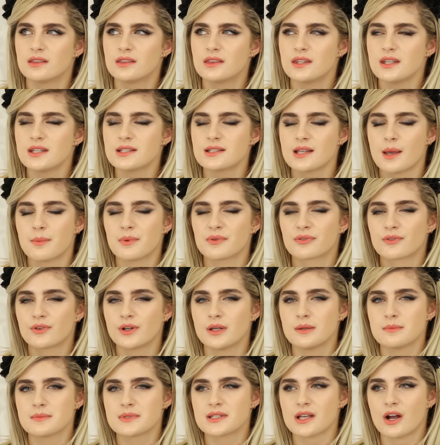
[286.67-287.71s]
these type of
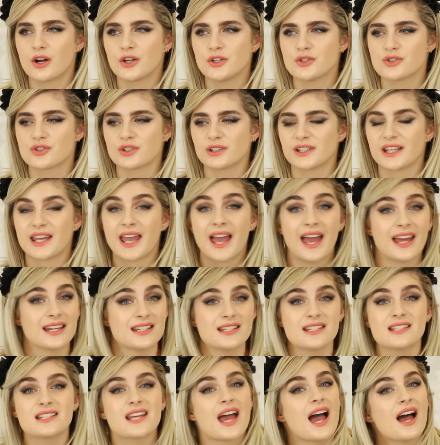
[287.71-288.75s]
creams are usually
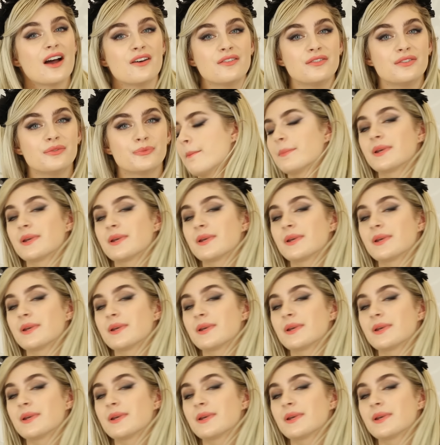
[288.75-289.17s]
handy to have,